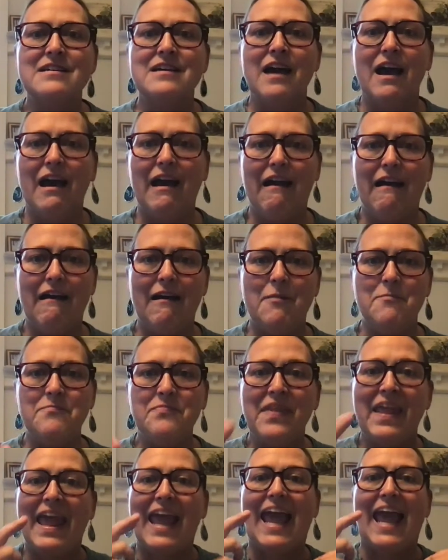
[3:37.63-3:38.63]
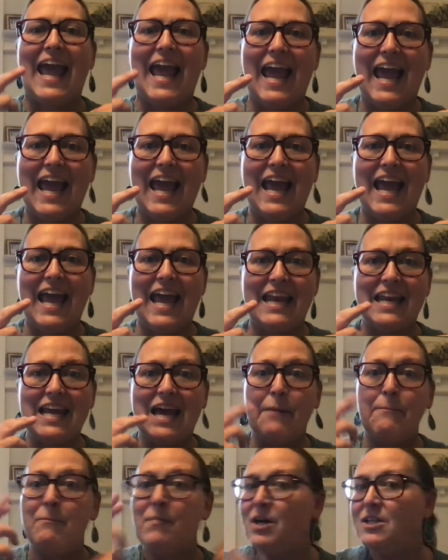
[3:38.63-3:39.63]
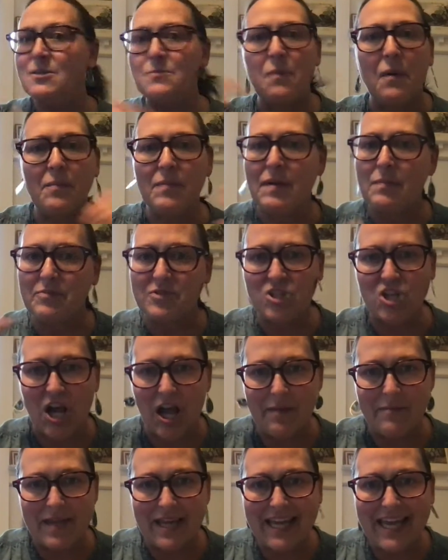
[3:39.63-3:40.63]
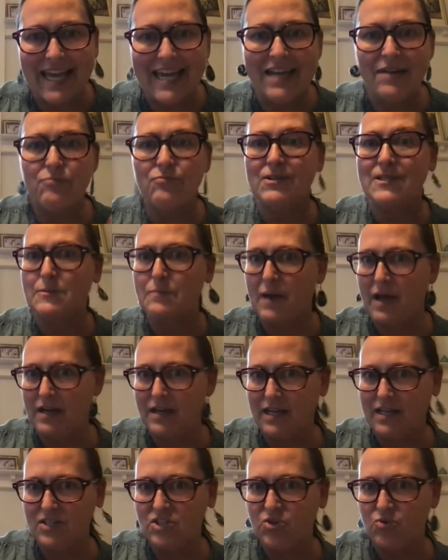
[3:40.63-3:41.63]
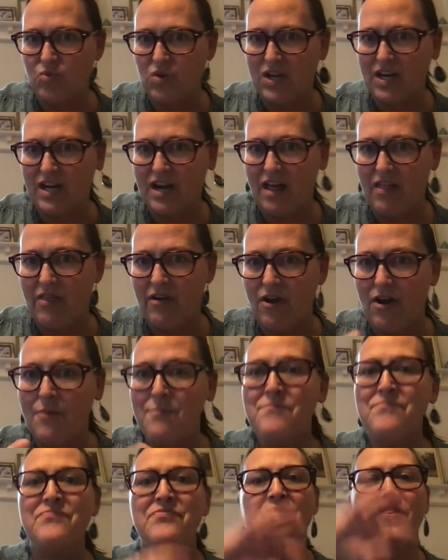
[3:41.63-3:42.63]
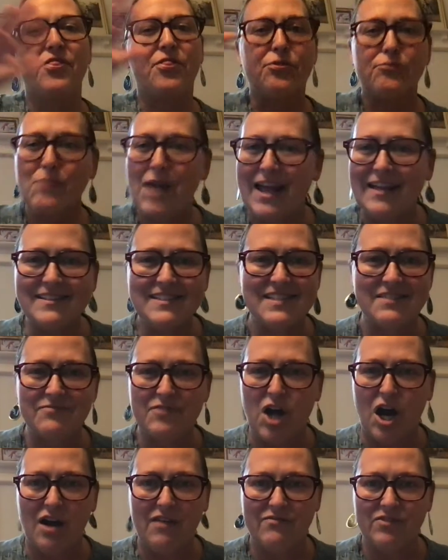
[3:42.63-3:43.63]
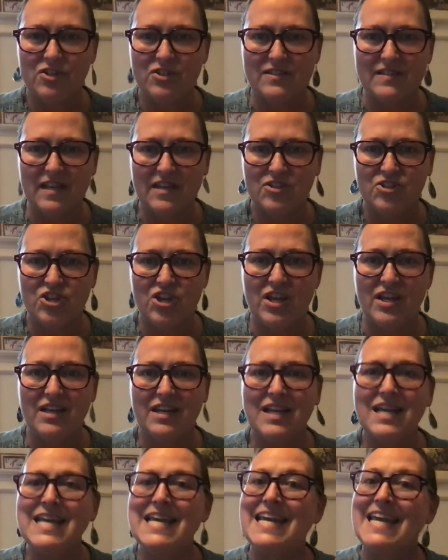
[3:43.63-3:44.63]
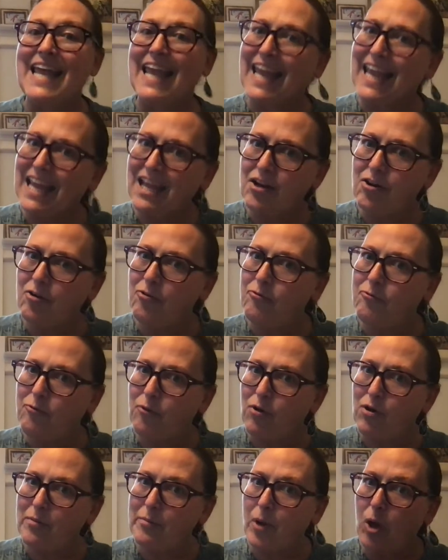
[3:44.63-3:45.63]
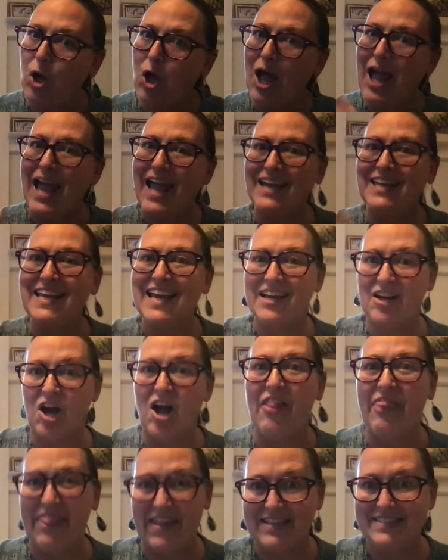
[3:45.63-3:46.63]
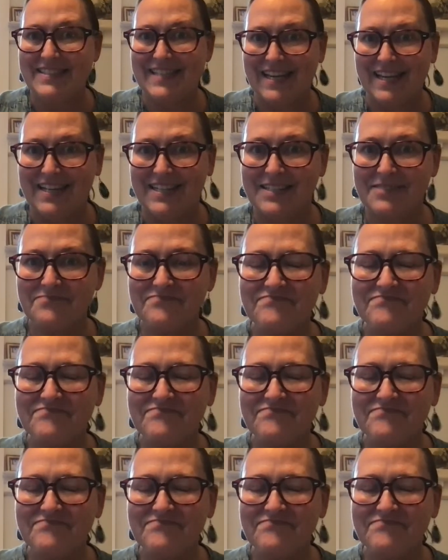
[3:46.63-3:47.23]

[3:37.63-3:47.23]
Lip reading: and multiple people chiming in, responding to one another, threads of conversation, informal and yet authentic.